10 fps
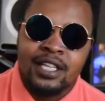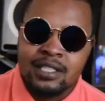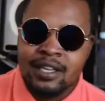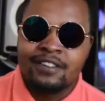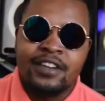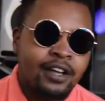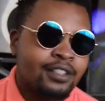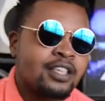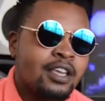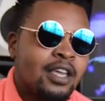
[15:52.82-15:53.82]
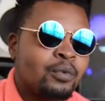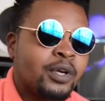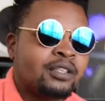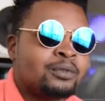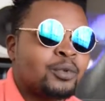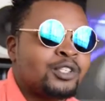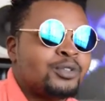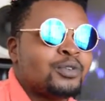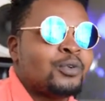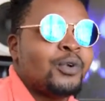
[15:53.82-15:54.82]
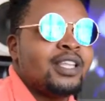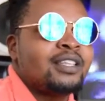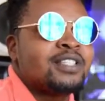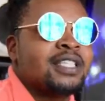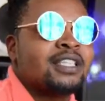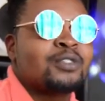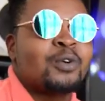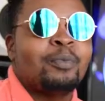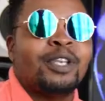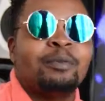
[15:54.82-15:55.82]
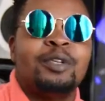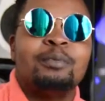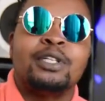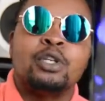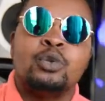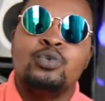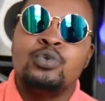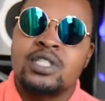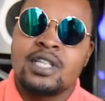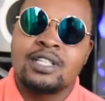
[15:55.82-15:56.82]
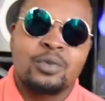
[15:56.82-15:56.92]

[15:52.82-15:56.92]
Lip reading: I still have health. When you already seen so many people lose it,